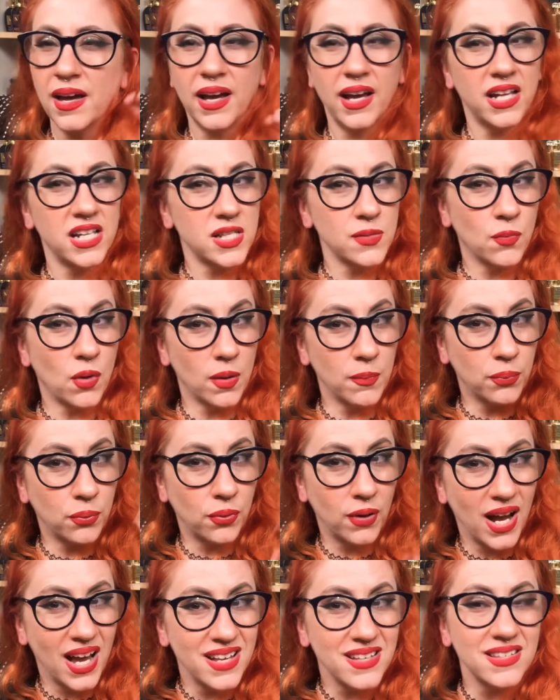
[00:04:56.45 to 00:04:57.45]
It's more
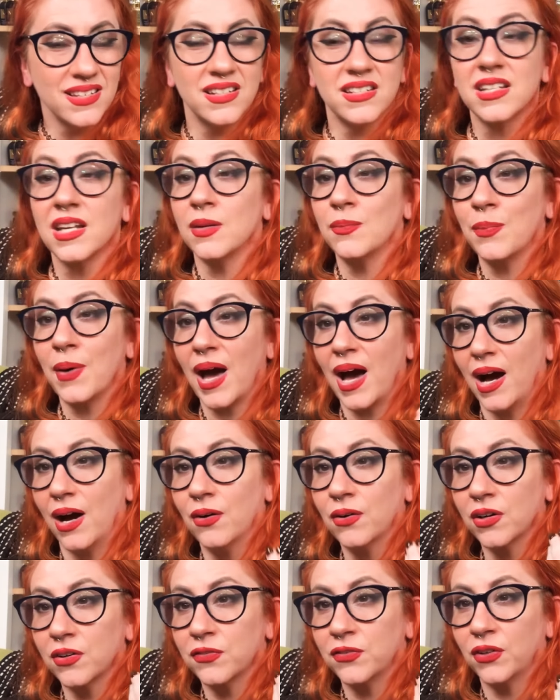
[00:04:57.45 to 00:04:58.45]
present and
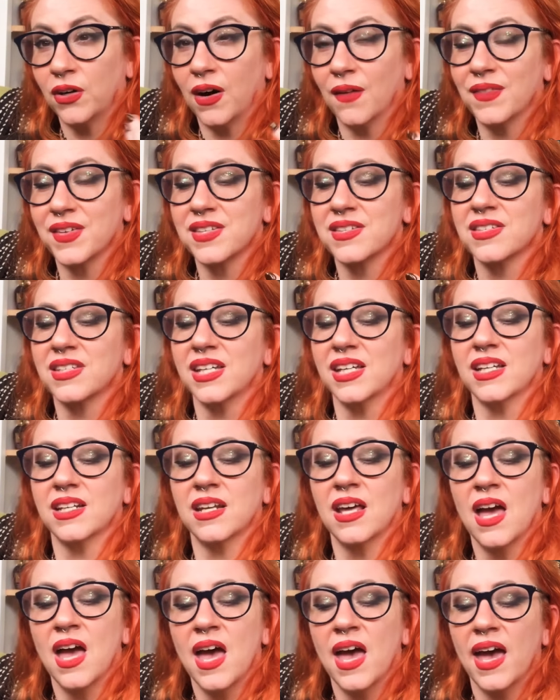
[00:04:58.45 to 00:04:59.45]
powerful on the skin.